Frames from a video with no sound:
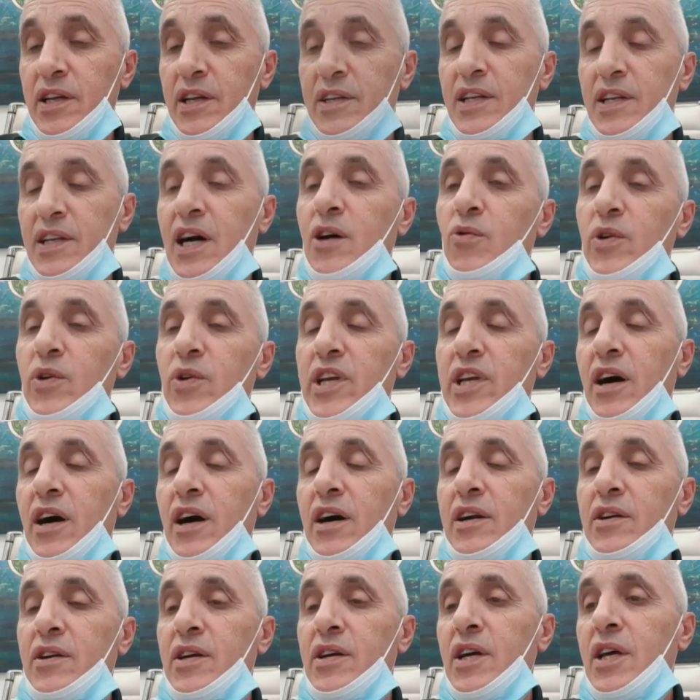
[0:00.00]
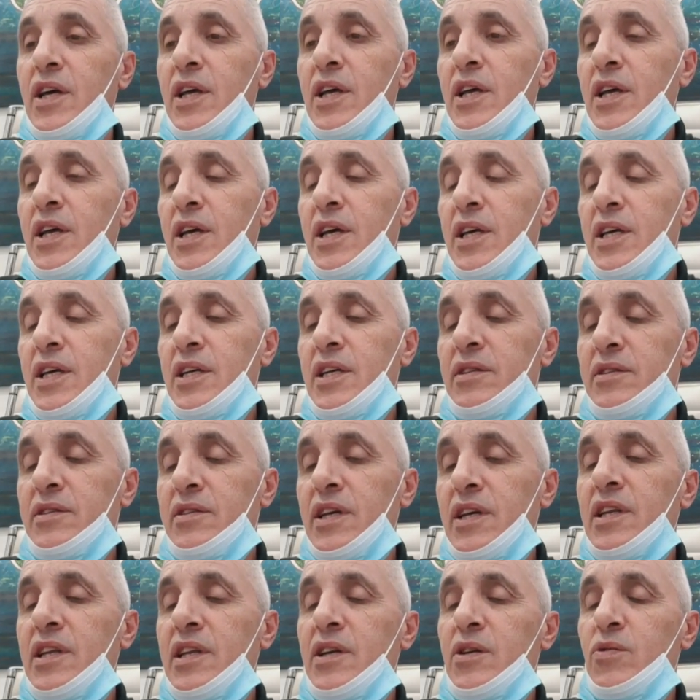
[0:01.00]
now we are
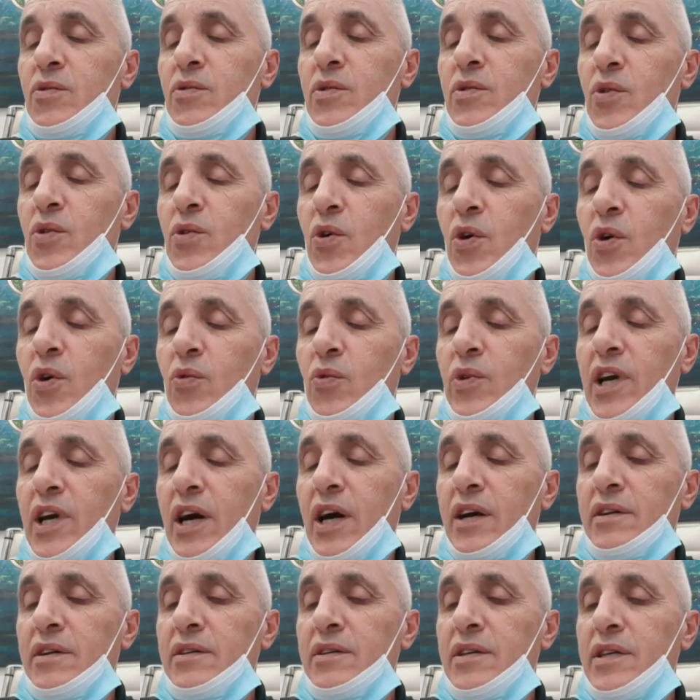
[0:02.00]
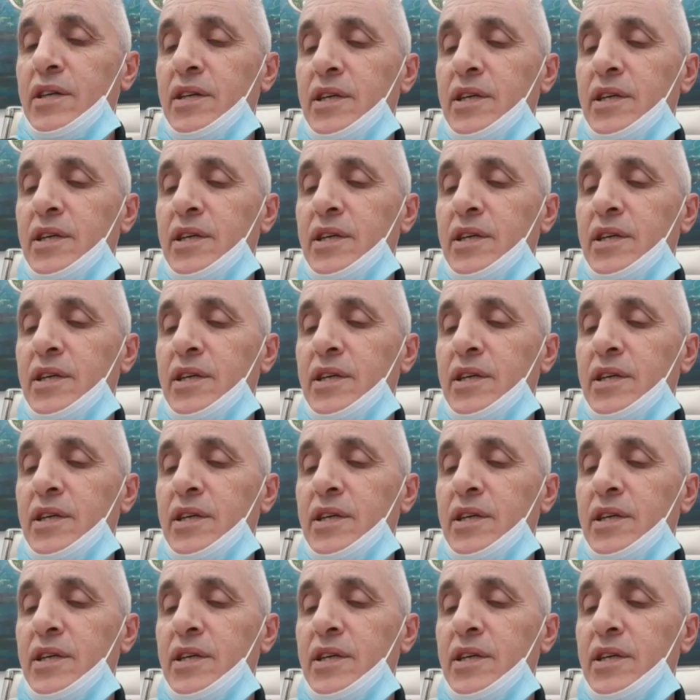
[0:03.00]
dealing, we are